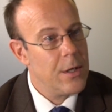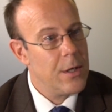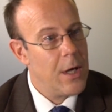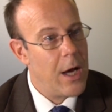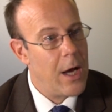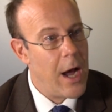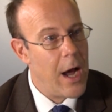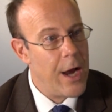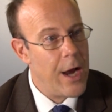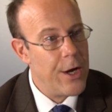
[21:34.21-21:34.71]

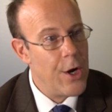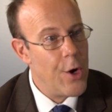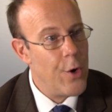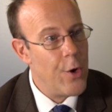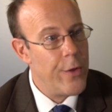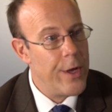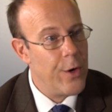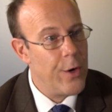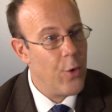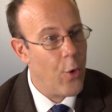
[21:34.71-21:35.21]
I
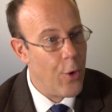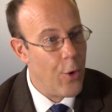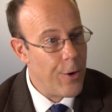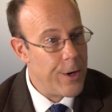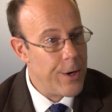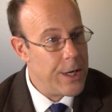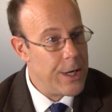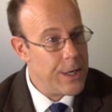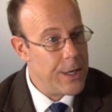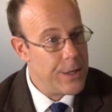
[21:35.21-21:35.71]
know that
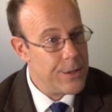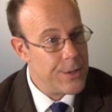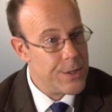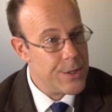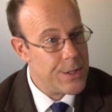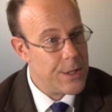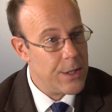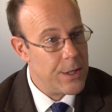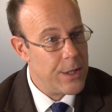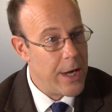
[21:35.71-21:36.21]

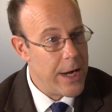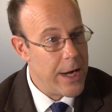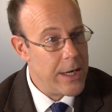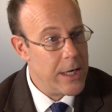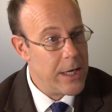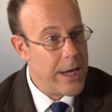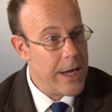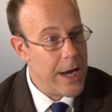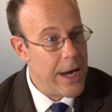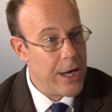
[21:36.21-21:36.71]
Oregon's
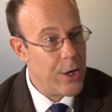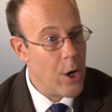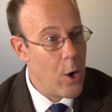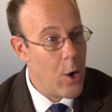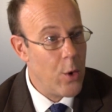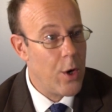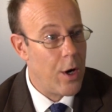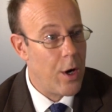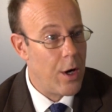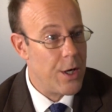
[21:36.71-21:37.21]
90-day
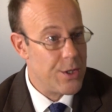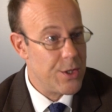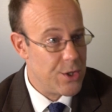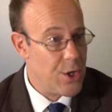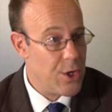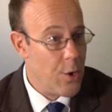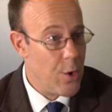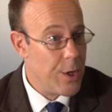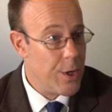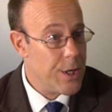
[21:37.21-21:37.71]
no-cause
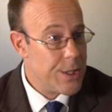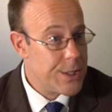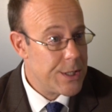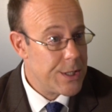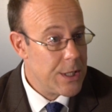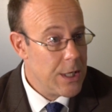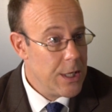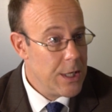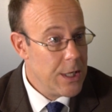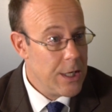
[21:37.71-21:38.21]

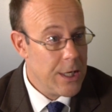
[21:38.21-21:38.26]
notice